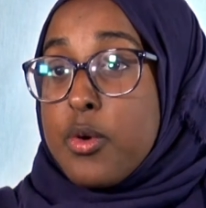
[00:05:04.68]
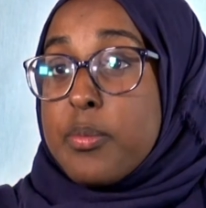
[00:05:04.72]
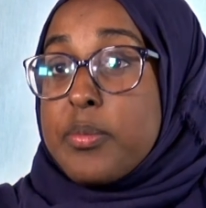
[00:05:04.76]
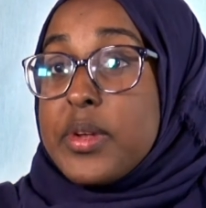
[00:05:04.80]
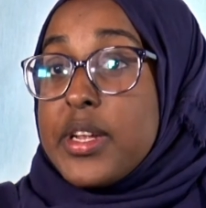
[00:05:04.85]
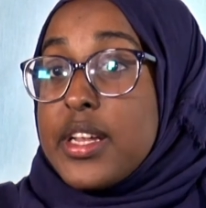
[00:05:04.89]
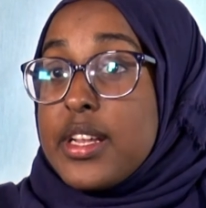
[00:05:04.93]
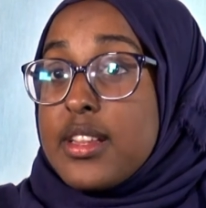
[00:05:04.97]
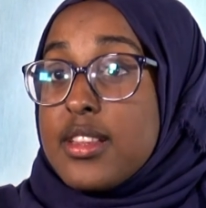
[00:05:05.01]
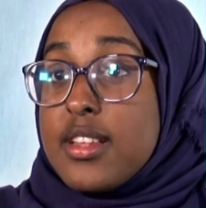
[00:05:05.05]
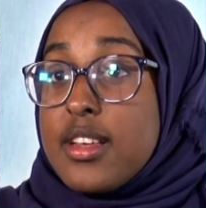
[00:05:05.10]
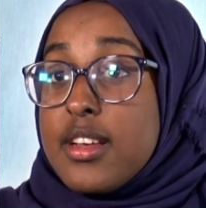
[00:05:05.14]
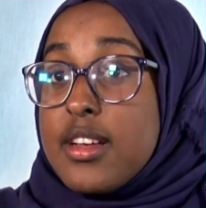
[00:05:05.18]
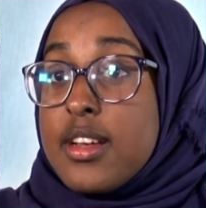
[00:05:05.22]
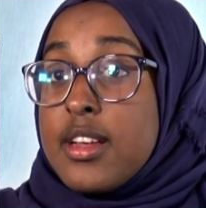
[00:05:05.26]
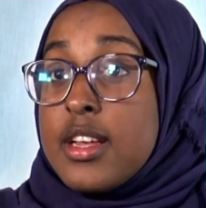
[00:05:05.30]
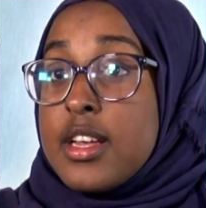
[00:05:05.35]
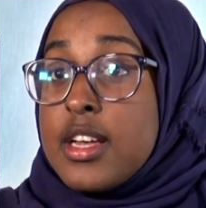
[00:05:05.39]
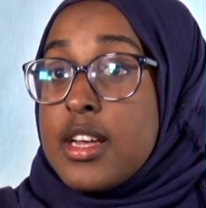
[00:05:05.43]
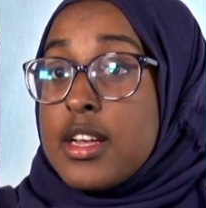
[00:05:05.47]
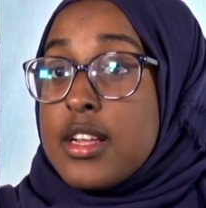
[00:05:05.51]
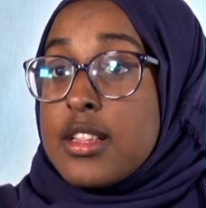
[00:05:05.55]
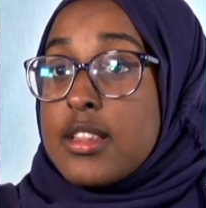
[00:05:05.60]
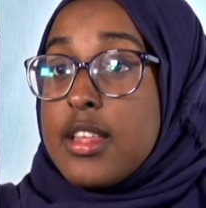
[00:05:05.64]
me to
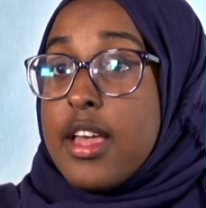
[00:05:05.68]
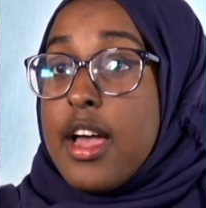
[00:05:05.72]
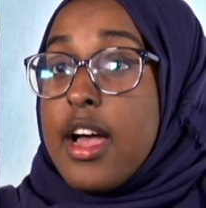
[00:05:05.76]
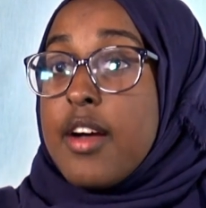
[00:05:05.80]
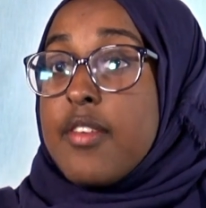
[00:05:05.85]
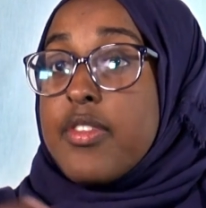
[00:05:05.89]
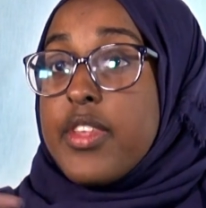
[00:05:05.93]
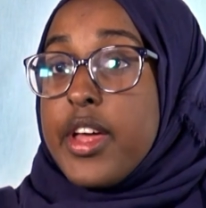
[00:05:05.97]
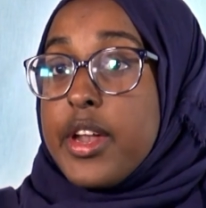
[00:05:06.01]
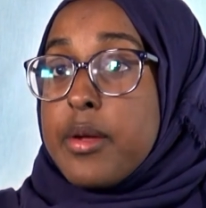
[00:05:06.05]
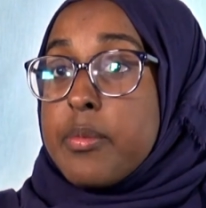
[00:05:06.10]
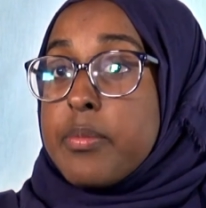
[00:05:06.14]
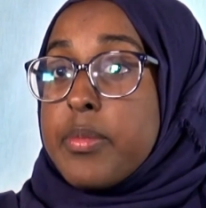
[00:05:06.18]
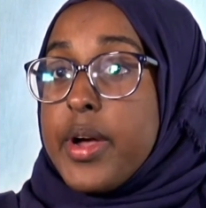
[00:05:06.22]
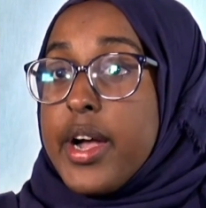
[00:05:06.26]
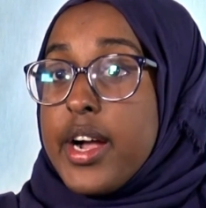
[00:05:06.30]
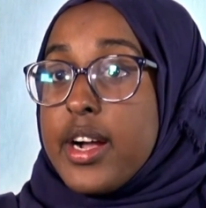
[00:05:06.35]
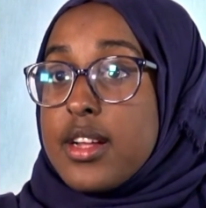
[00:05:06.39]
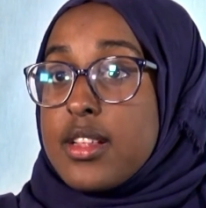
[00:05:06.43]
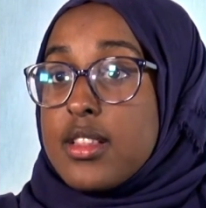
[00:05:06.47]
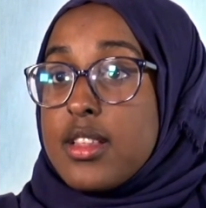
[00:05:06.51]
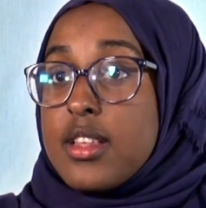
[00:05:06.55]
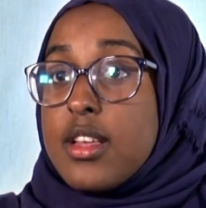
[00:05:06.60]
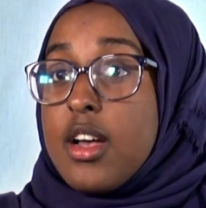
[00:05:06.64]
have that
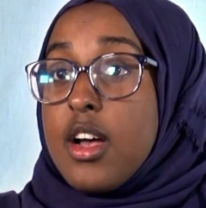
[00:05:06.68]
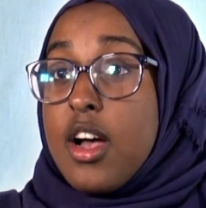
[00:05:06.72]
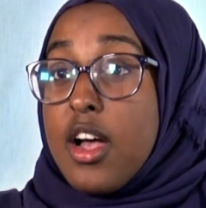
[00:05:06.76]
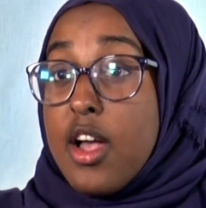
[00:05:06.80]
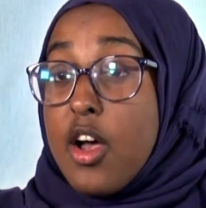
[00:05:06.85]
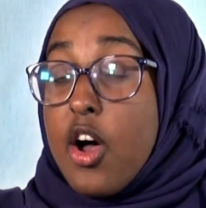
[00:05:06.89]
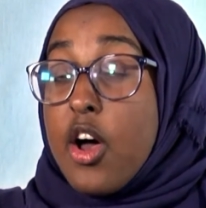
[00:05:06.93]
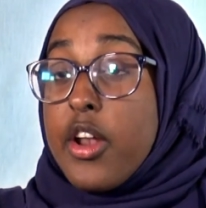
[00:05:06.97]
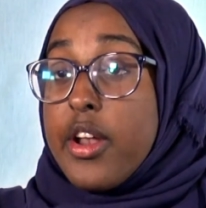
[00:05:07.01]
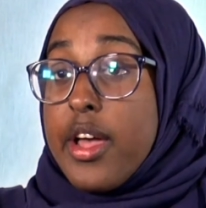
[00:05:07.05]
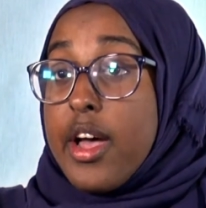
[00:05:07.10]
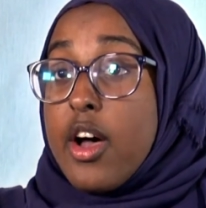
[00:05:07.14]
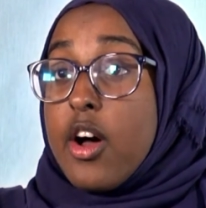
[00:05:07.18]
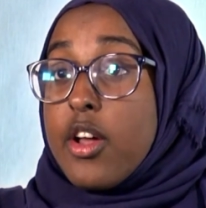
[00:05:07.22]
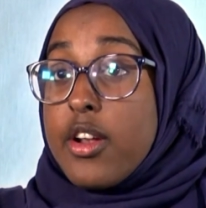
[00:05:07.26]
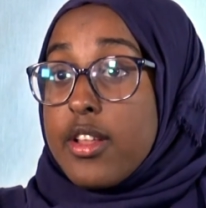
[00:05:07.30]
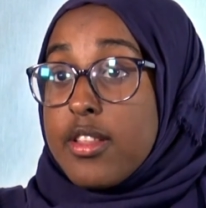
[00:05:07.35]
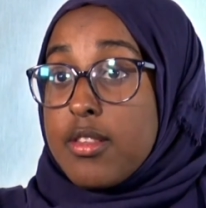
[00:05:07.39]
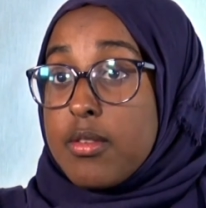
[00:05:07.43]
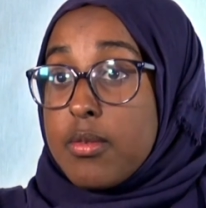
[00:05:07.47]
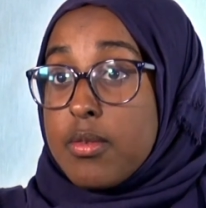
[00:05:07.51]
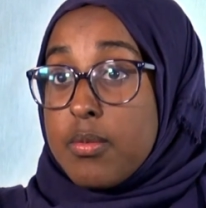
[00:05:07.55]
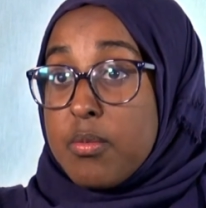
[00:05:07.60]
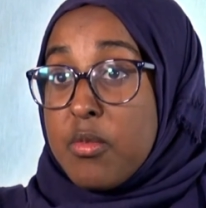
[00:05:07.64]
impact on a
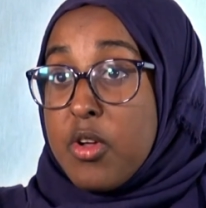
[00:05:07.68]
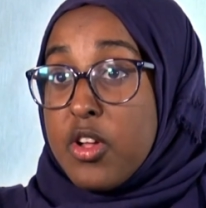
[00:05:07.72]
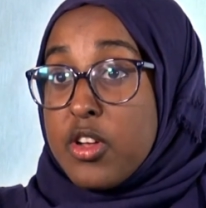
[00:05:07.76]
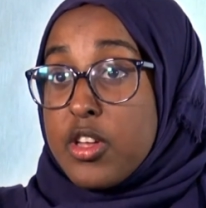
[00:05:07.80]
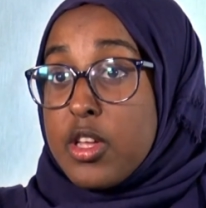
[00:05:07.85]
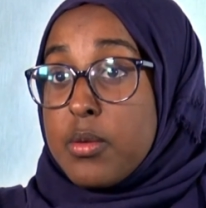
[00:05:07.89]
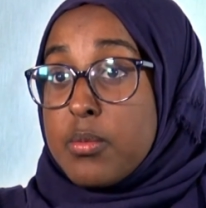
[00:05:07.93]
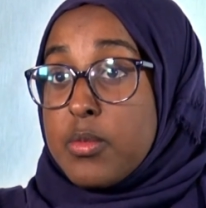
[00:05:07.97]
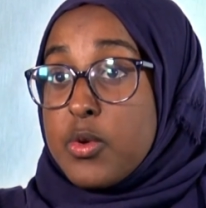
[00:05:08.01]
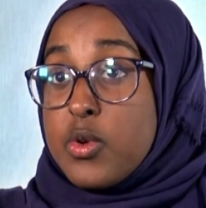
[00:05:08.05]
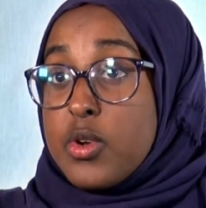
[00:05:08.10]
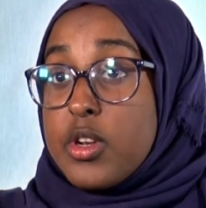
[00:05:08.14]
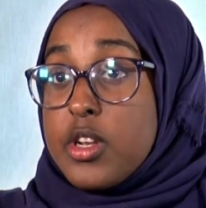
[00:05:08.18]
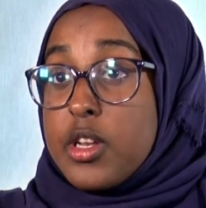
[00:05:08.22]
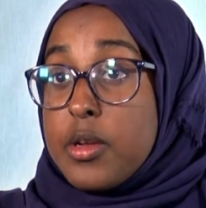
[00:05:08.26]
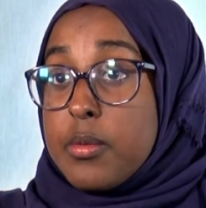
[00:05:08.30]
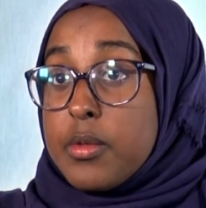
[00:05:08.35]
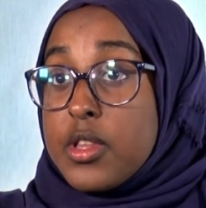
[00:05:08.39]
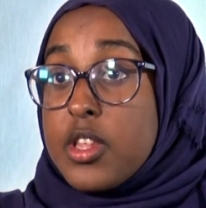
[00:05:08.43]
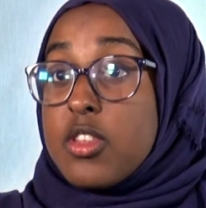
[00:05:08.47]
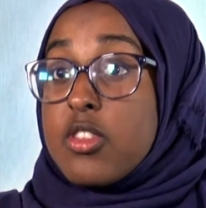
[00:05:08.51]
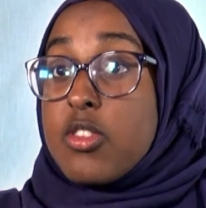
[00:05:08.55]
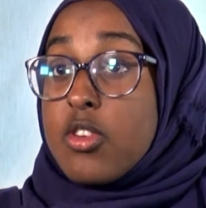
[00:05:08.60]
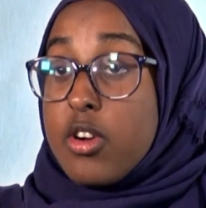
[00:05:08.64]
small community,
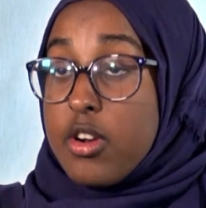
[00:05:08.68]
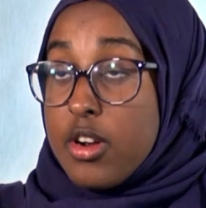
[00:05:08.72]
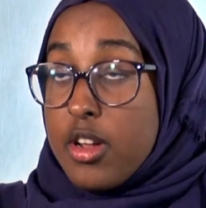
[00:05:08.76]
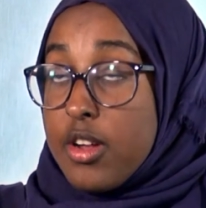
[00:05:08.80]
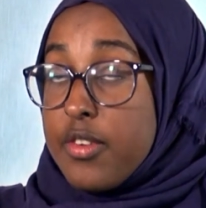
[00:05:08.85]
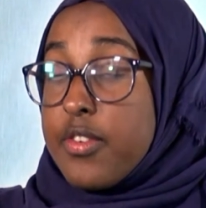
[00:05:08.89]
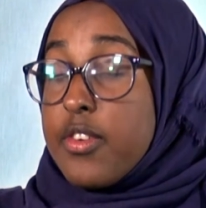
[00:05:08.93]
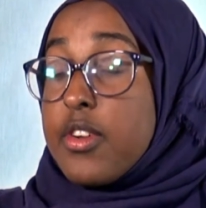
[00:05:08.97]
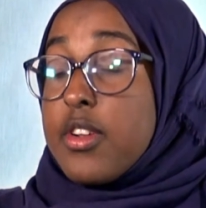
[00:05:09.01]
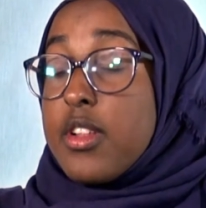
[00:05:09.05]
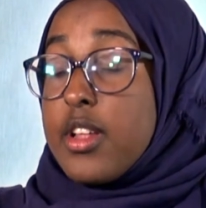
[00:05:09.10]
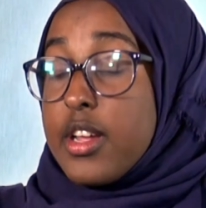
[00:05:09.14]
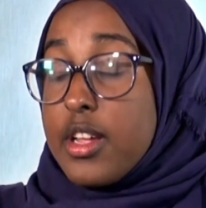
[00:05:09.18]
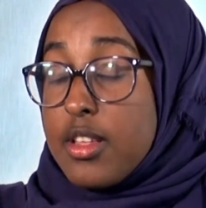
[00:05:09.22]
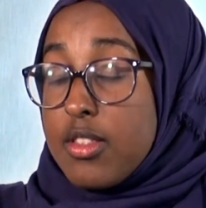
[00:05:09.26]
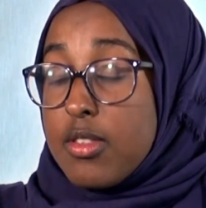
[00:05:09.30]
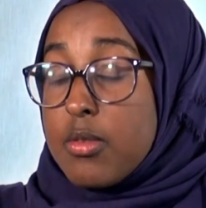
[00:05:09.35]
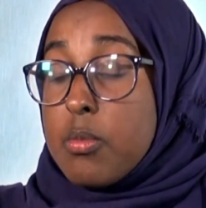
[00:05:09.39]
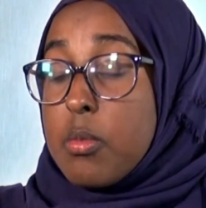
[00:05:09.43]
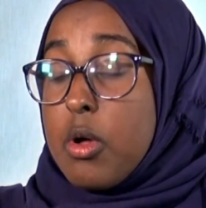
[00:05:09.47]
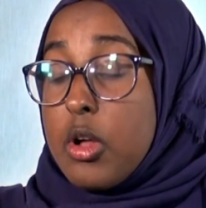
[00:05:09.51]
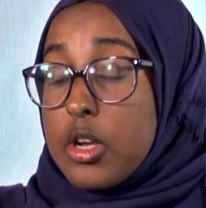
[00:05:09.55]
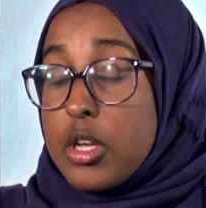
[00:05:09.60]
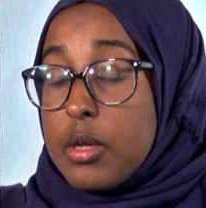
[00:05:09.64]
to start off at a
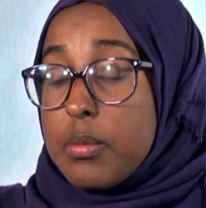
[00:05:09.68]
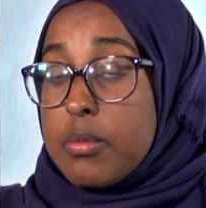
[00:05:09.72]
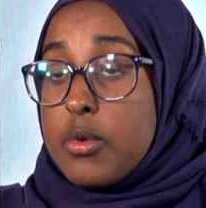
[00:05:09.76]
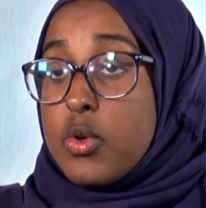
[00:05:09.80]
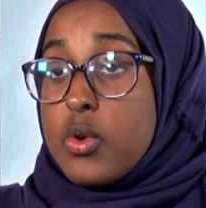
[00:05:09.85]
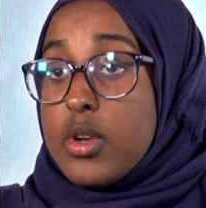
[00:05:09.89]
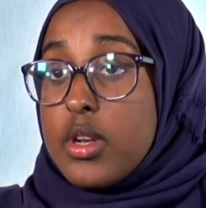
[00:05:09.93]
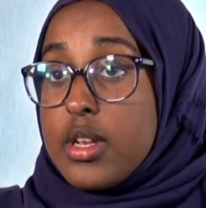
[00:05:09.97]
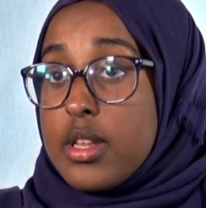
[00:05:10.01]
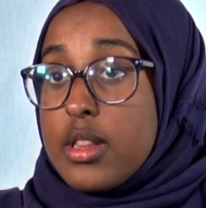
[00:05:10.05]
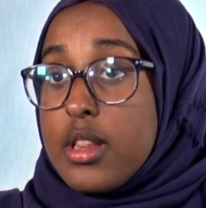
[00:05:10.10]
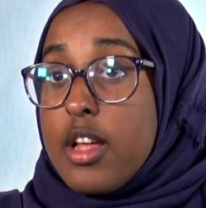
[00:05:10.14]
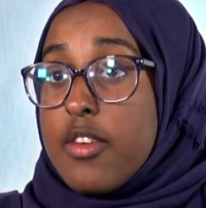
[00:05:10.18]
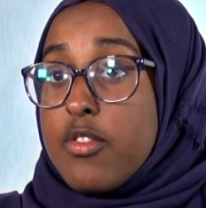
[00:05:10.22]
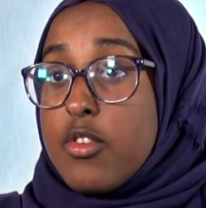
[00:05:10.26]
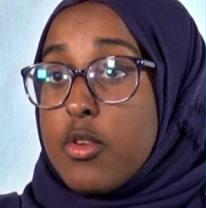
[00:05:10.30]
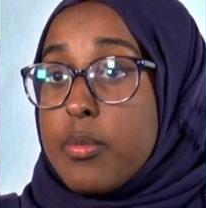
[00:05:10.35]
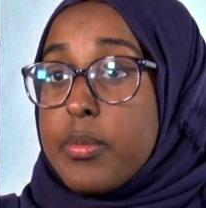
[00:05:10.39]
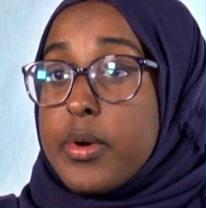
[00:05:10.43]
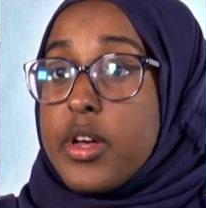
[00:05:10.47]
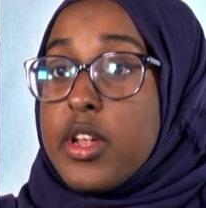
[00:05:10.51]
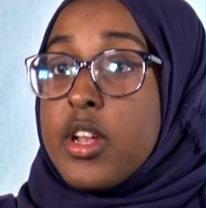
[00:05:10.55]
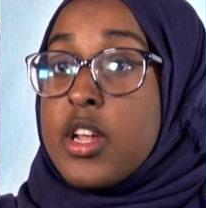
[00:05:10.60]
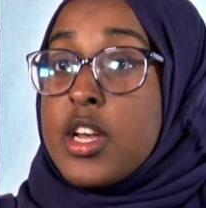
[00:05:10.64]
small community level,
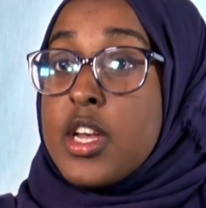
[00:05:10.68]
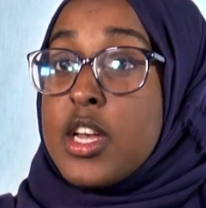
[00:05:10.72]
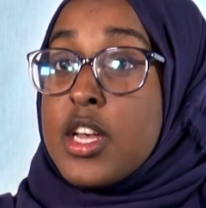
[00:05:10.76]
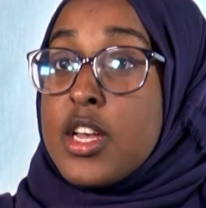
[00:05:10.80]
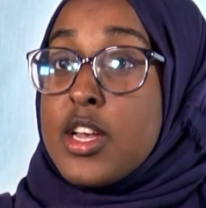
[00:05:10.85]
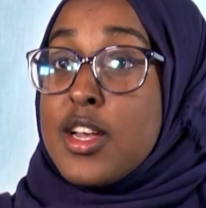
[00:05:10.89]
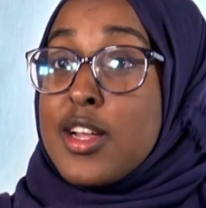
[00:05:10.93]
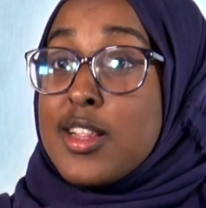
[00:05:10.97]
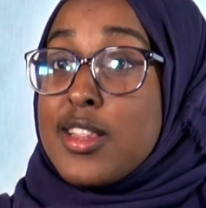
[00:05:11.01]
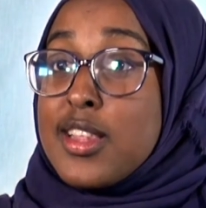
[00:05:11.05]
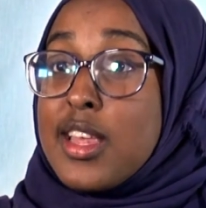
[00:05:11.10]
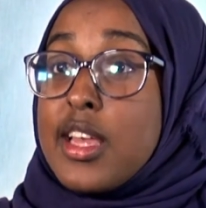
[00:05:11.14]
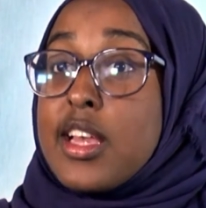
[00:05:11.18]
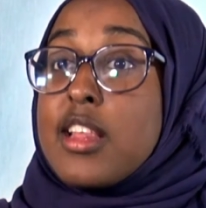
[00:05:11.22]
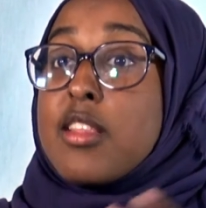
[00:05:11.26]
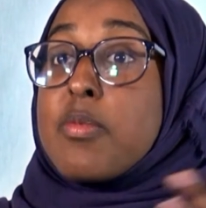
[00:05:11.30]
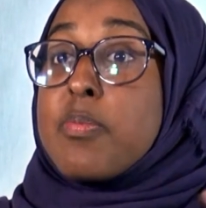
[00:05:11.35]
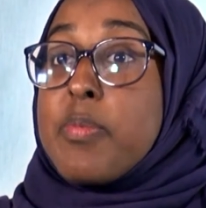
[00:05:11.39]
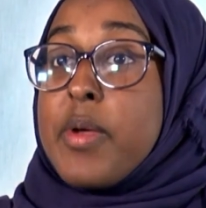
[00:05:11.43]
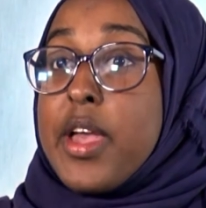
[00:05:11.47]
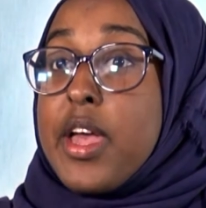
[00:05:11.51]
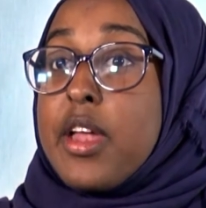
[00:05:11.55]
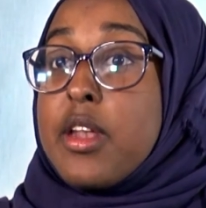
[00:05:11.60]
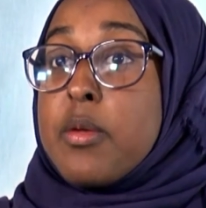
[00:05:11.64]
but to
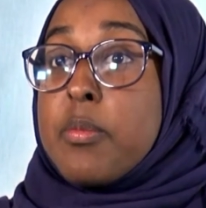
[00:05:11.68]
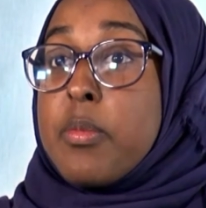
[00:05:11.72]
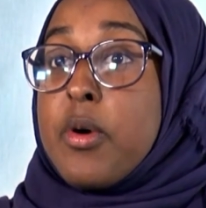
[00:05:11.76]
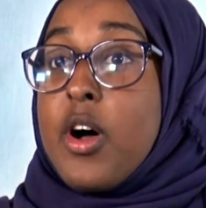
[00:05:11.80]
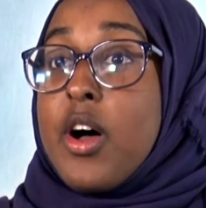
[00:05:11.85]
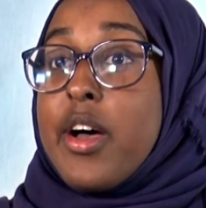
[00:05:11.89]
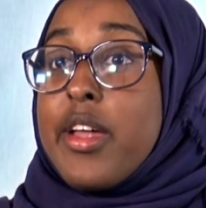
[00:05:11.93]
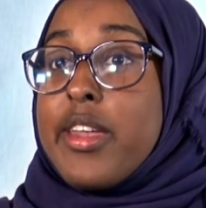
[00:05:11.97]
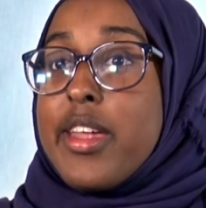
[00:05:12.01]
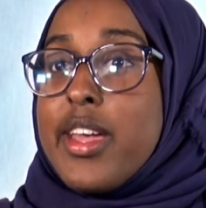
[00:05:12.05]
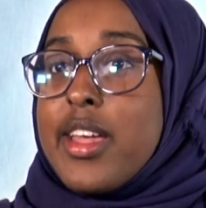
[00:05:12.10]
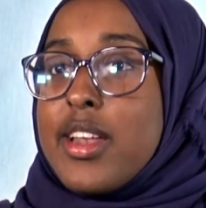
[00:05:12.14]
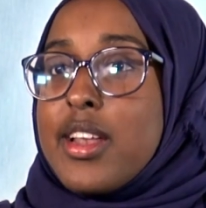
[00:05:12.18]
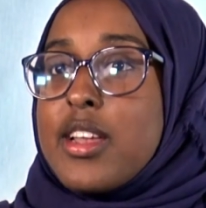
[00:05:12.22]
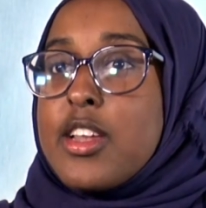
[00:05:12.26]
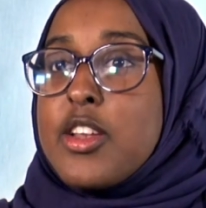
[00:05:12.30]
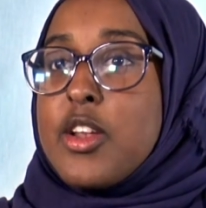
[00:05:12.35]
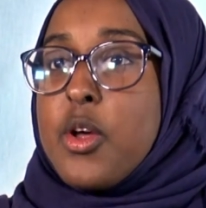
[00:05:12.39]
expand upon it,